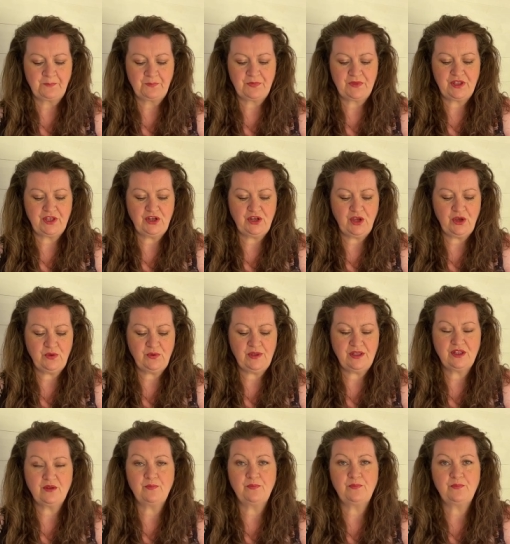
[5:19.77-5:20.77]
You know in
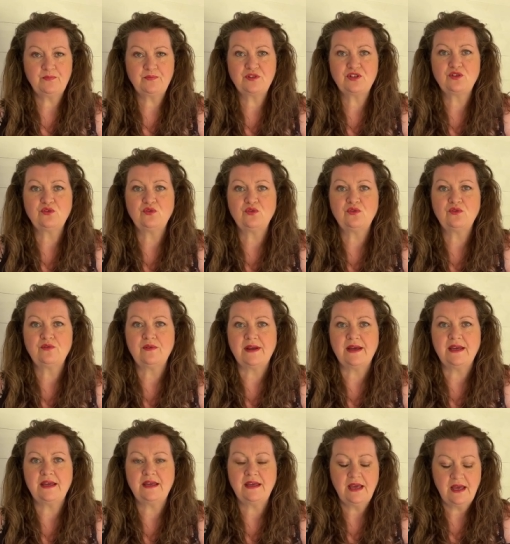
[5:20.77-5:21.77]
the
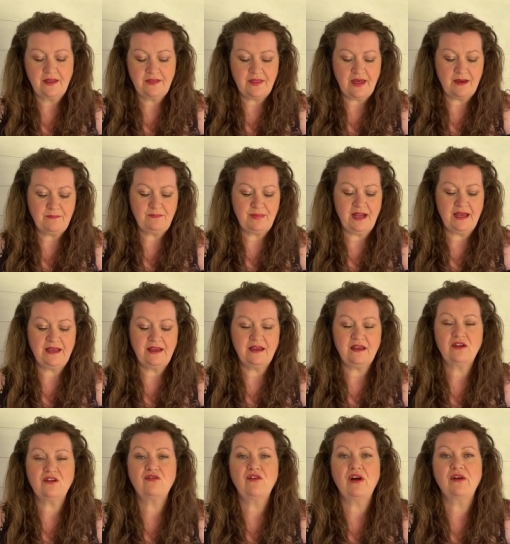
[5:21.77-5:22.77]
story, they're playing
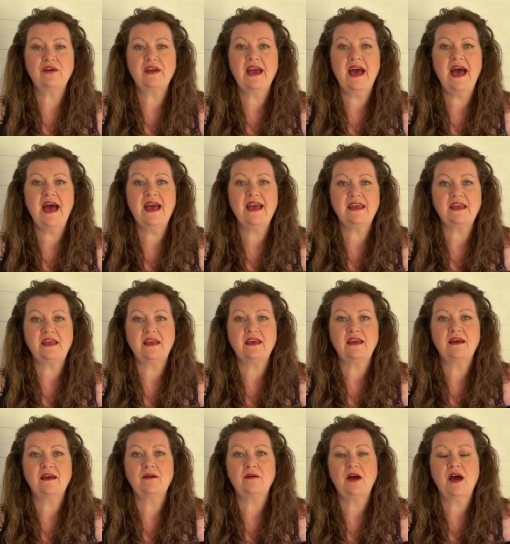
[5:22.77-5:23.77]
croquet
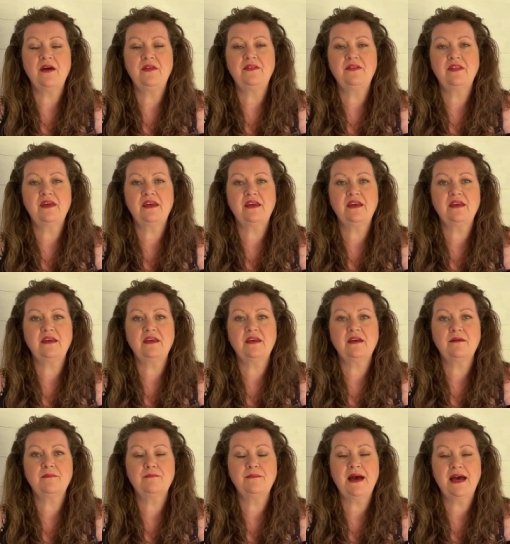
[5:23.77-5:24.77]
and the
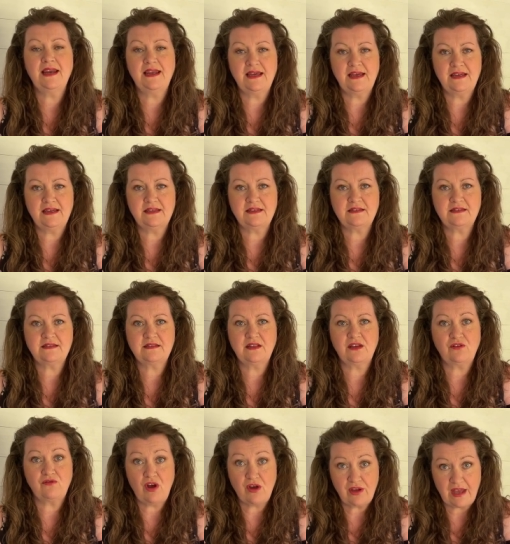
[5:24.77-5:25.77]
mallets, the
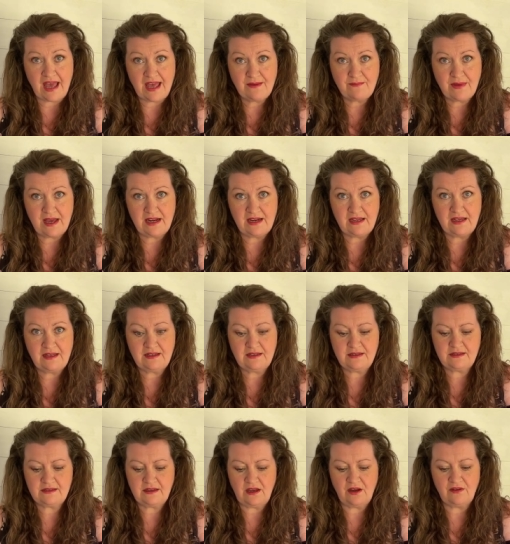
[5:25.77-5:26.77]
croquet
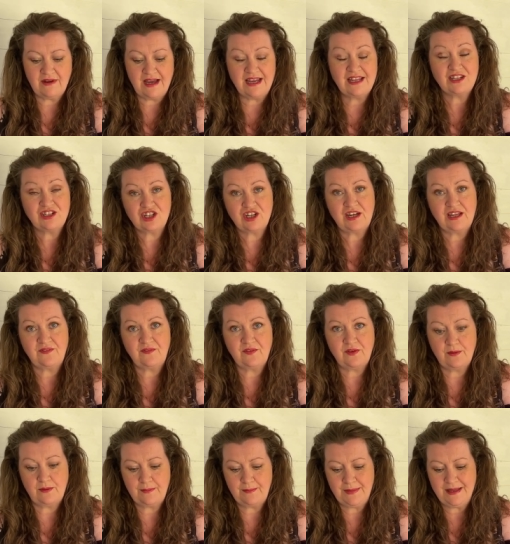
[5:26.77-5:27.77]
mallets are actually
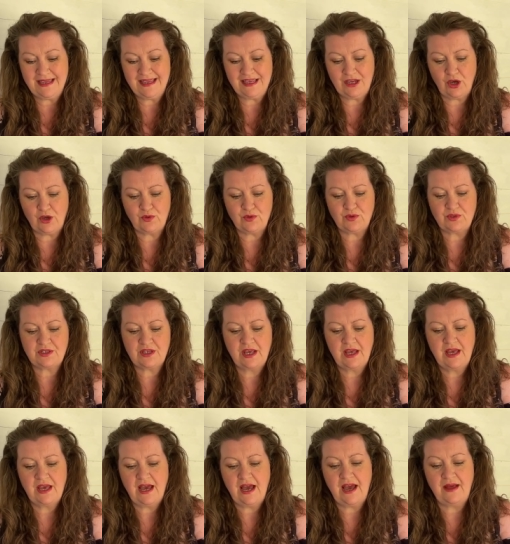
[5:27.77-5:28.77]
flamingos
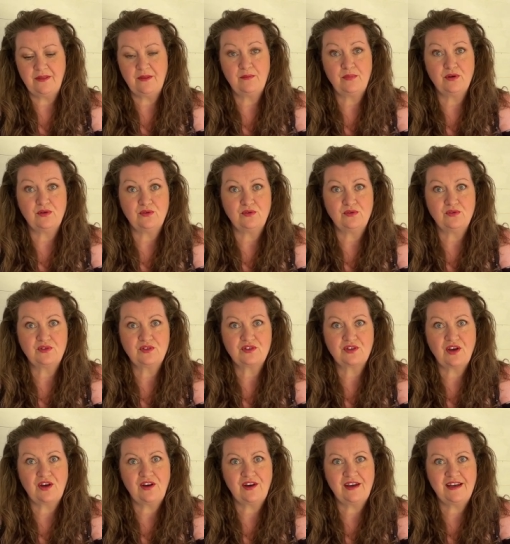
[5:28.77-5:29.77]
and the boars
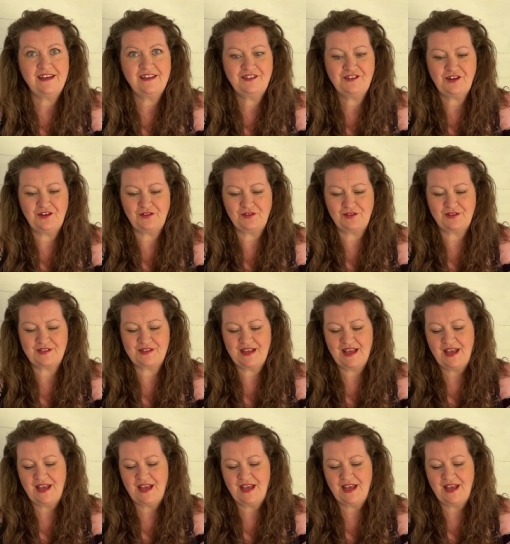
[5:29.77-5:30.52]
are hedgehogs.